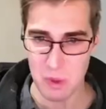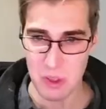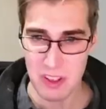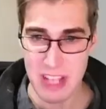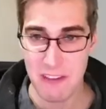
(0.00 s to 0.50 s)

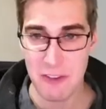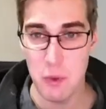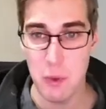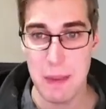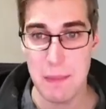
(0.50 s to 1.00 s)
Now, if you
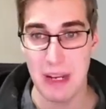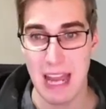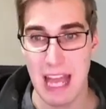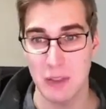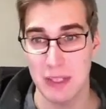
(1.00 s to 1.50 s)
remember
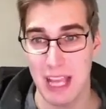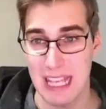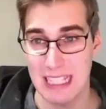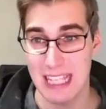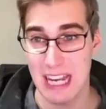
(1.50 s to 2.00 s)
last week, I
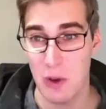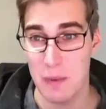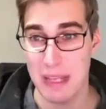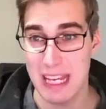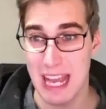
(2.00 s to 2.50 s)
said it would
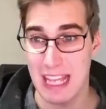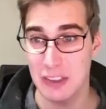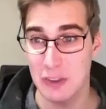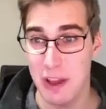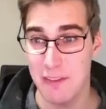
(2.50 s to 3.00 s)
be nice
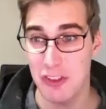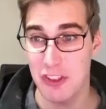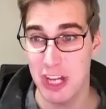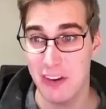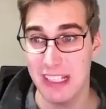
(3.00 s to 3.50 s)
to have
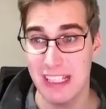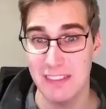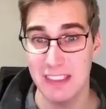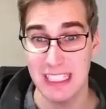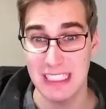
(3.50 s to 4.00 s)
cherry
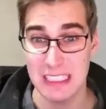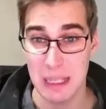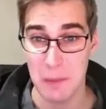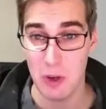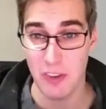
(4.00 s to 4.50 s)
leaves
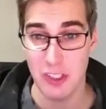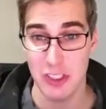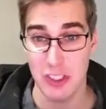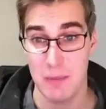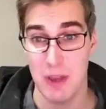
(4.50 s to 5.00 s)
somewhere on the
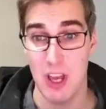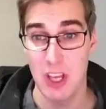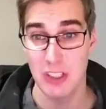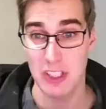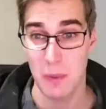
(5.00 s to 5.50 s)
ship
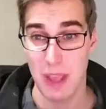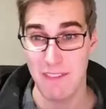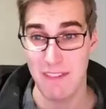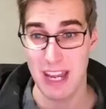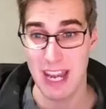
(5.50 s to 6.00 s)
so that we have
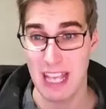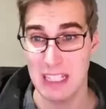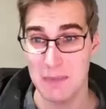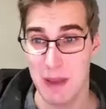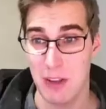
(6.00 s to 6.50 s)
a nice
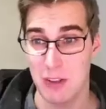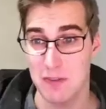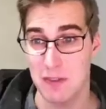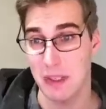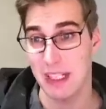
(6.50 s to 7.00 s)
petals
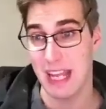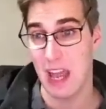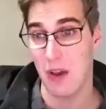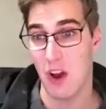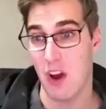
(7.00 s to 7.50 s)
floating
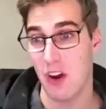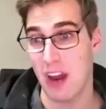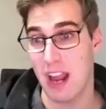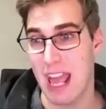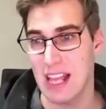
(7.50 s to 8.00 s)
down on our
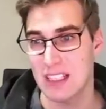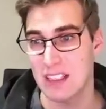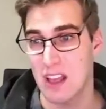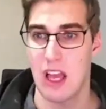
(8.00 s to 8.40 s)
heads.